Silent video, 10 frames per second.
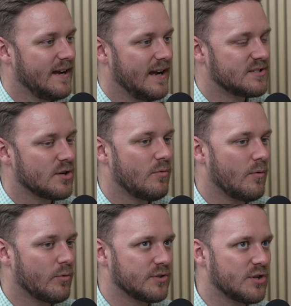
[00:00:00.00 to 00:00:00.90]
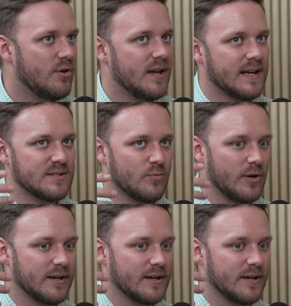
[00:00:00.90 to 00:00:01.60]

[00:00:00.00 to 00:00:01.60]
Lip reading: And so what we're doing is we're